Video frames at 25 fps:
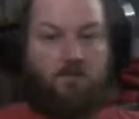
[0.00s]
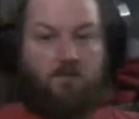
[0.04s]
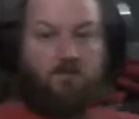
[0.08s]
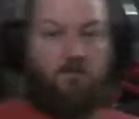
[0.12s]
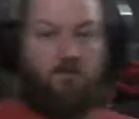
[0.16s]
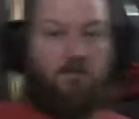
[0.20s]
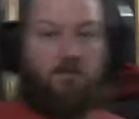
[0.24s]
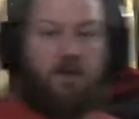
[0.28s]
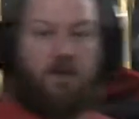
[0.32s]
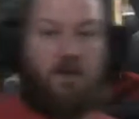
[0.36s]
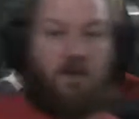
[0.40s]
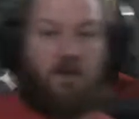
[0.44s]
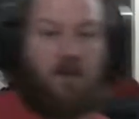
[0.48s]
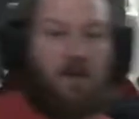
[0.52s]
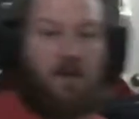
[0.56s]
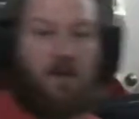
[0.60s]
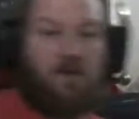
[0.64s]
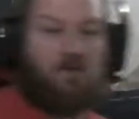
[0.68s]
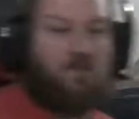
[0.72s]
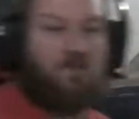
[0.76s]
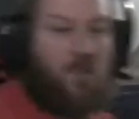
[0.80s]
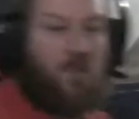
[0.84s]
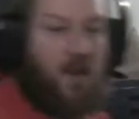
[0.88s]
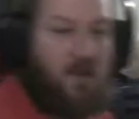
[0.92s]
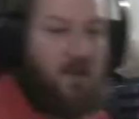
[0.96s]

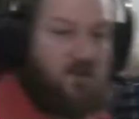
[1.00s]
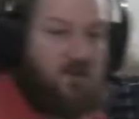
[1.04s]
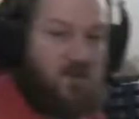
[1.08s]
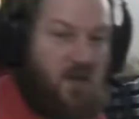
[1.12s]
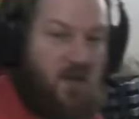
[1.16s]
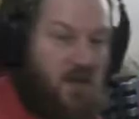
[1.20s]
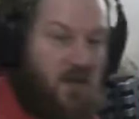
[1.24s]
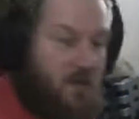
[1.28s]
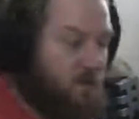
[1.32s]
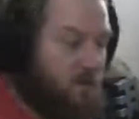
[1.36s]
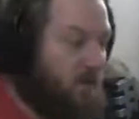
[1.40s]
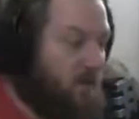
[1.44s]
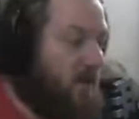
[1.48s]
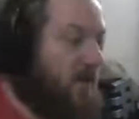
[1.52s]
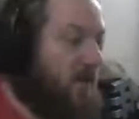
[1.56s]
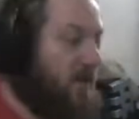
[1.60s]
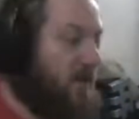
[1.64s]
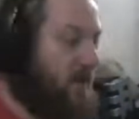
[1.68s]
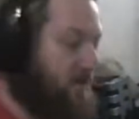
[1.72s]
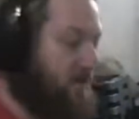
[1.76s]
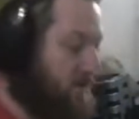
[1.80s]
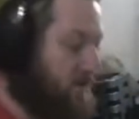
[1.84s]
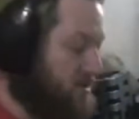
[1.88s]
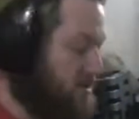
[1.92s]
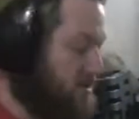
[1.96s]
Middle-aged man-child
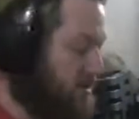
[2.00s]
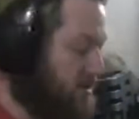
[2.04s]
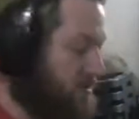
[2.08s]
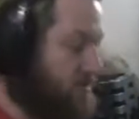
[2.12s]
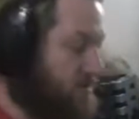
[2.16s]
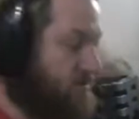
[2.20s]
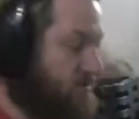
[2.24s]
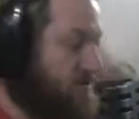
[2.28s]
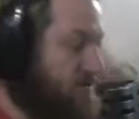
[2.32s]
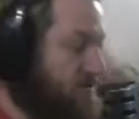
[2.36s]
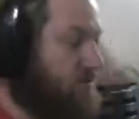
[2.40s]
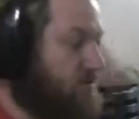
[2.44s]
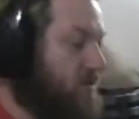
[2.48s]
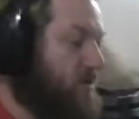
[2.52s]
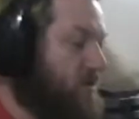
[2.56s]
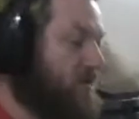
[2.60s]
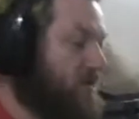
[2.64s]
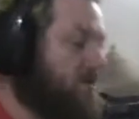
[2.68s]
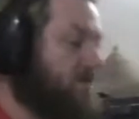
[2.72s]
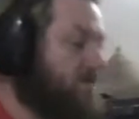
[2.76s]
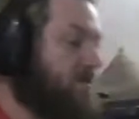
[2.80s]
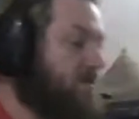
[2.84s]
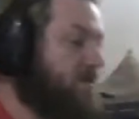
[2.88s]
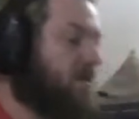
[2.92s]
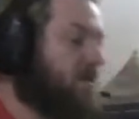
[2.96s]
playing with children's
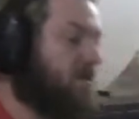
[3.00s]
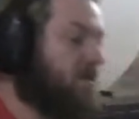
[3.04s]
toys.